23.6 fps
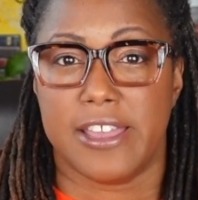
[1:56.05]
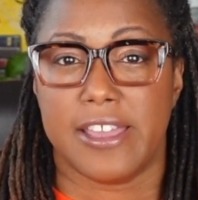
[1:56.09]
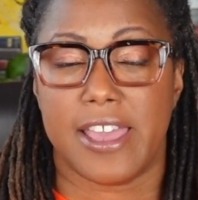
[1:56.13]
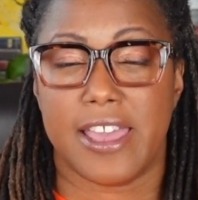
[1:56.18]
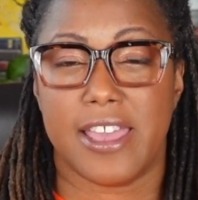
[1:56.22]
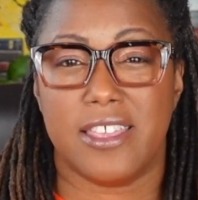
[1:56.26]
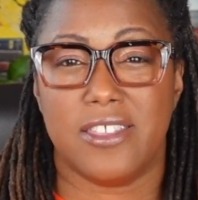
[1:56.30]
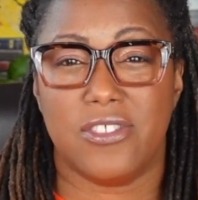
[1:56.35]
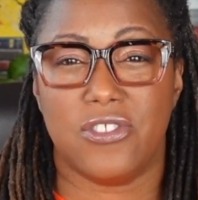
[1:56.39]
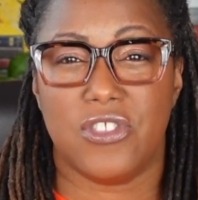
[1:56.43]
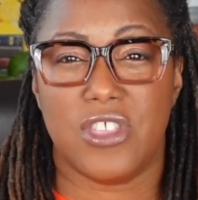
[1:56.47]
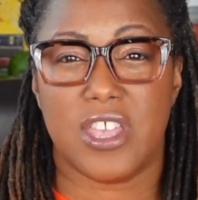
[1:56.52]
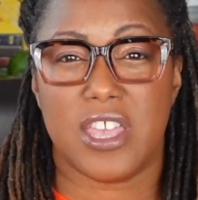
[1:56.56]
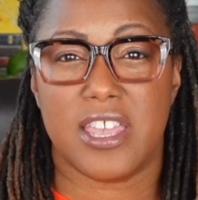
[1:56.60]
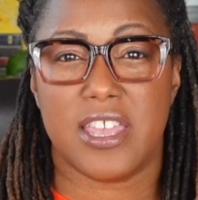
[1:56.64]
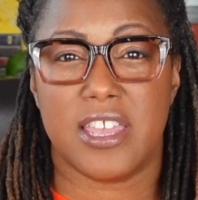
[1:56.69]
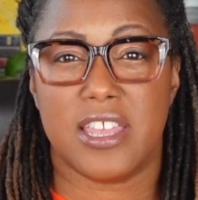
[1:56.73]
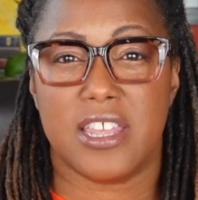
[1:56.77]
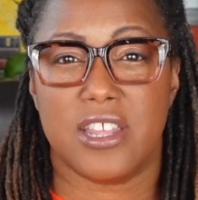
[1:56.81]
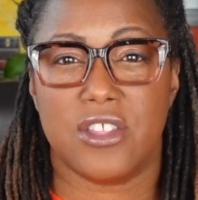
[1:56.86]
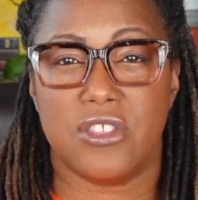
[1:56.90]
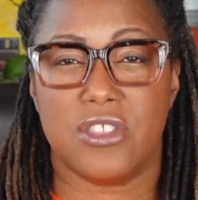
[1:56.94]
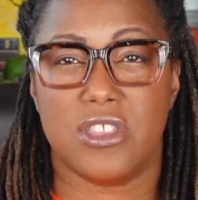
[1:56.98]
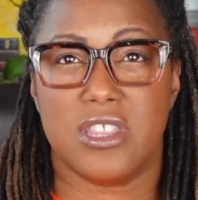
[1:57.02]
and
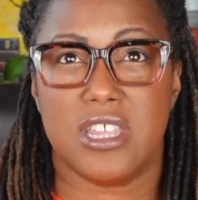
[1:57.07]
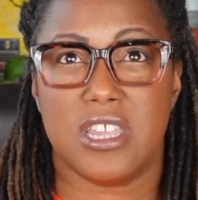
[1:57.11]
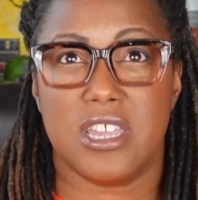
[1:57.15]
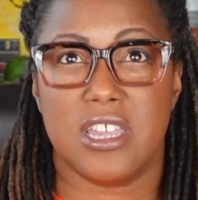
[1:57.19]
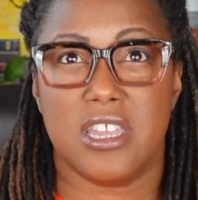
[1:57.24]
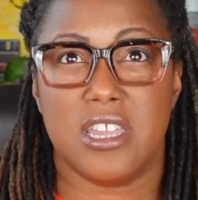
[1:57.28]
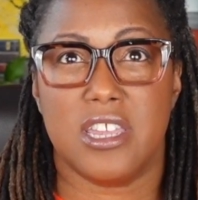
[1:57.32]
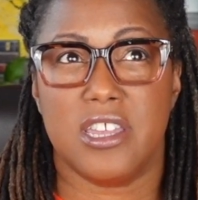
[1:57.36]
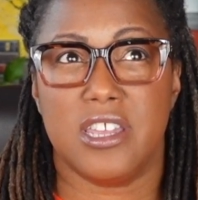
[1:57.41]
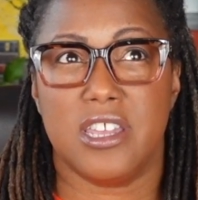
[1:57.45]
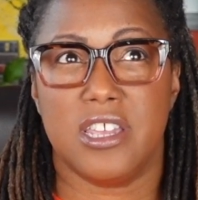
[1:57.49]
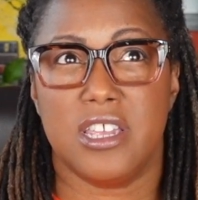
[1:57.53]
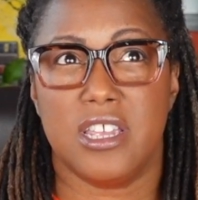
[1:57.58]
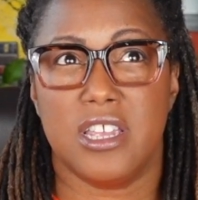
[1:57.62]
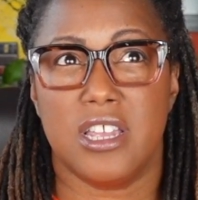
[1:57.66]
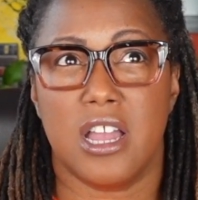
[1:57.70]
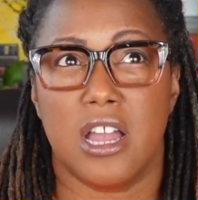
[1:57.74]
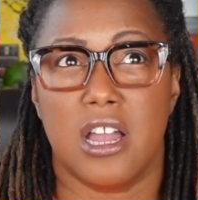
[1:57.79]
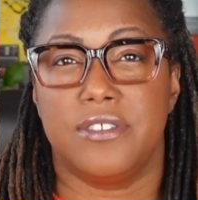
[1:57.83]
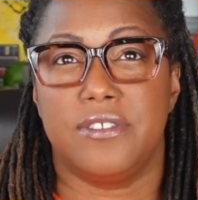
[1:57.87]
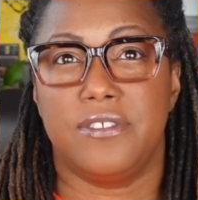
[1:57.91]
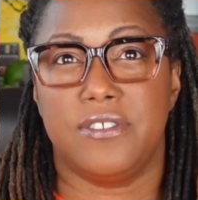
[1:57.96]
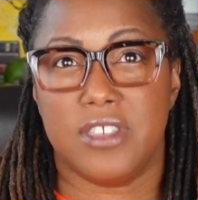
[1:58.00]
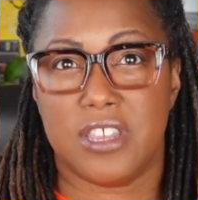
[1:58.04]
then the
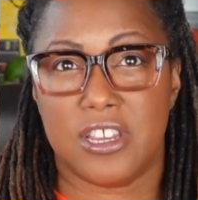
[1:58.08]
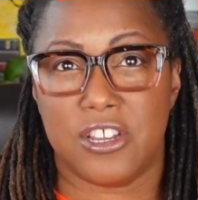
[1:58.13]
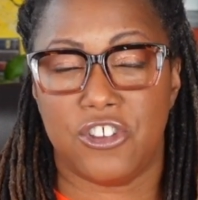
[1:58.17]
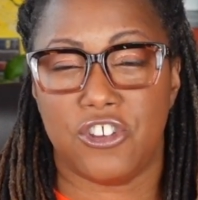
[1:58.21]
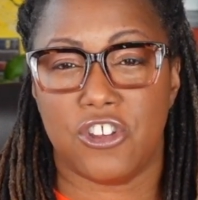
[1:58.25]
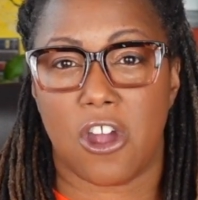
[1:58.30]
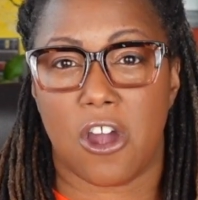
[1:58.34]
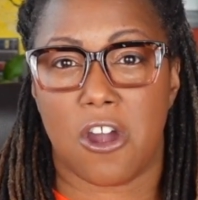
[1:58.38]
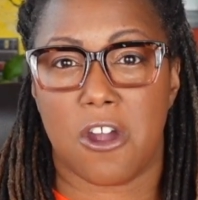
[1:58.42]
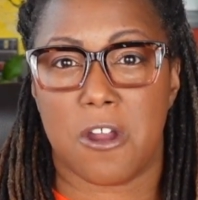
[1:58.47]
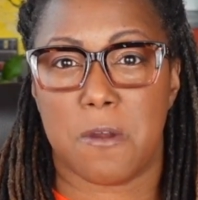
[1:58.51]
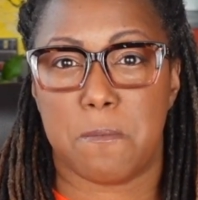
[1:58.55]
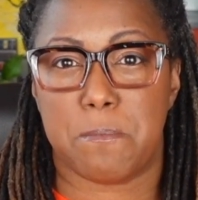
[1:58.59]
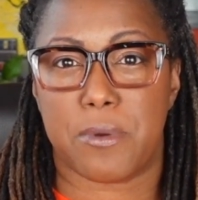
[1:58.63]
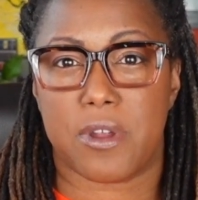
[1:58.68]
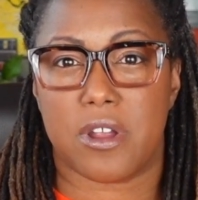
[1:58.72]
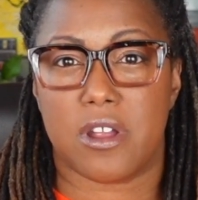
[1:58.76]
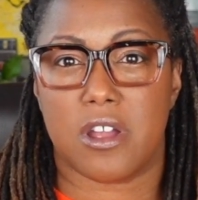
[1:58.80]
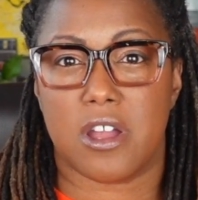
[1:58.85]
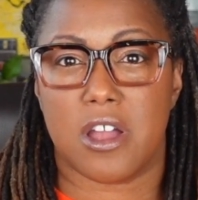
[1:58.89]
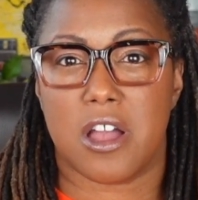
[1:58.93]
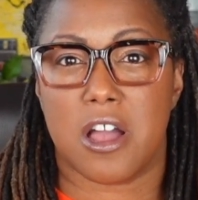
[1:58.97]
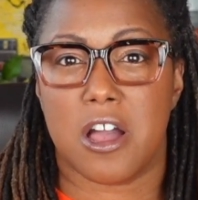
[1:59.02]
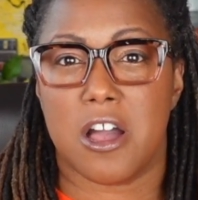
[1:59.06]
C sharp
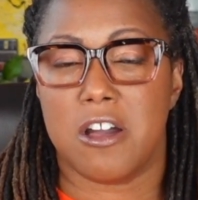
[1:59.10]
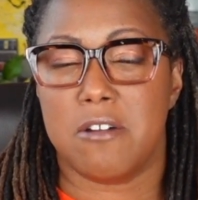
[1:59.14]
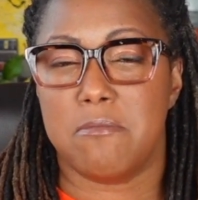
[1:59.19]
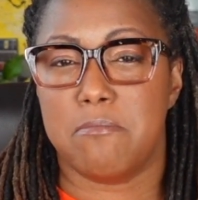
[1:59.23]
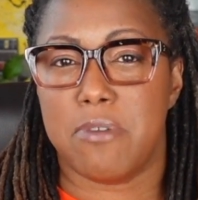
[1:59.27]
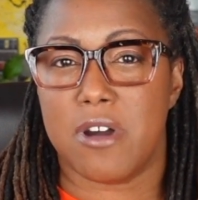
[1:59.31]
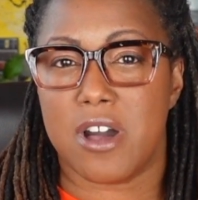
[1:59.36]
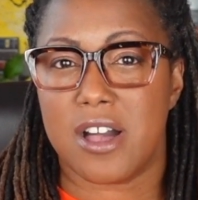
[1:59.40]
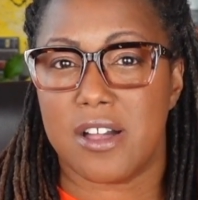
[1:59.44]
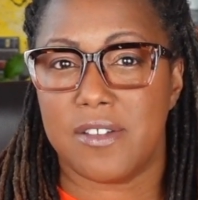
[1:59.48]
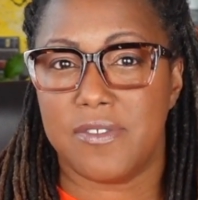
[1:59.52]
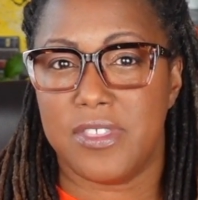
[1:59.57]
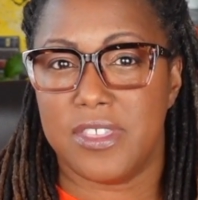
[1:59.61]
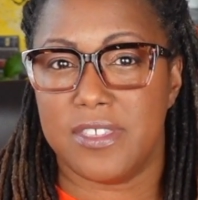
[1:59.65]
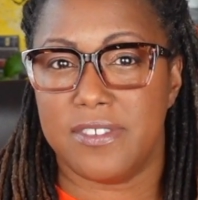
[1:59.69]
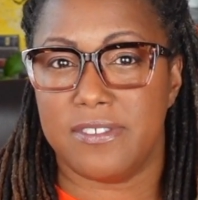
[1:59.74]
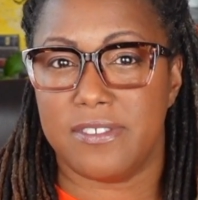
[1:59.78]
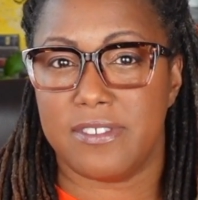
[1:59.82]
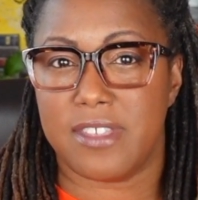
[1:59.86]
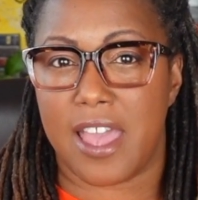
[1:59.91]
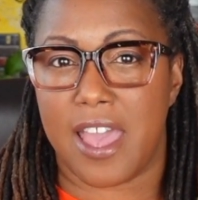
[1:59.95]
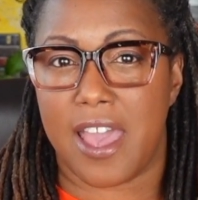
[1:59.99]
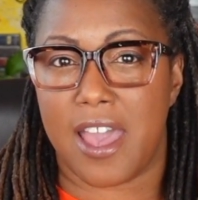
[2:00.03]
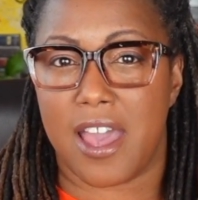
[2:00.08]
above the
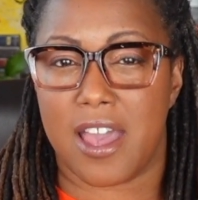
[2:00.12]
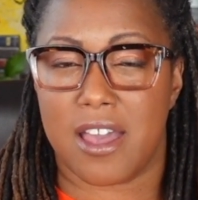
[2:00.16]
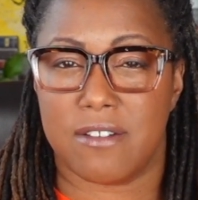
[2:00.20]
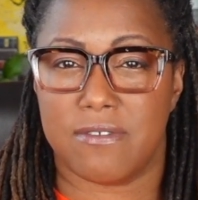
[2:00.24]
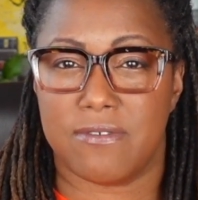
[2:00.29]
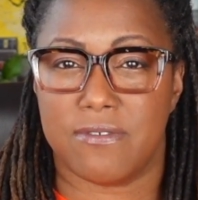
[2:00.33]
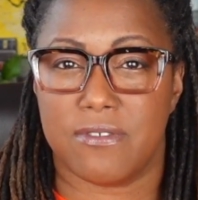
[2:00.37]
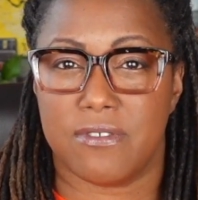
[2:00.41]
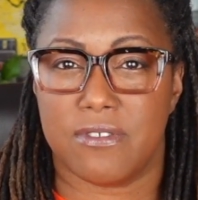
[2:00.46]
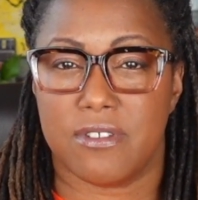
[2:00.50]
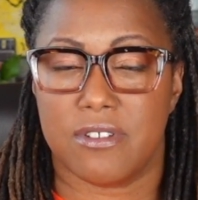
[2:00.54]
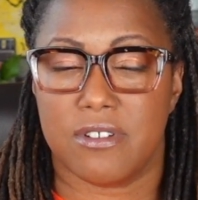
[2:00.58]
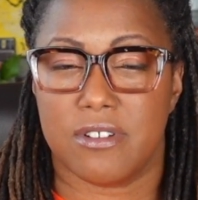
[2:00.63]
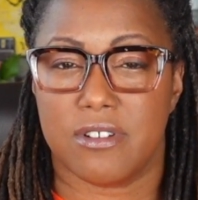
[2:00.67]
staff,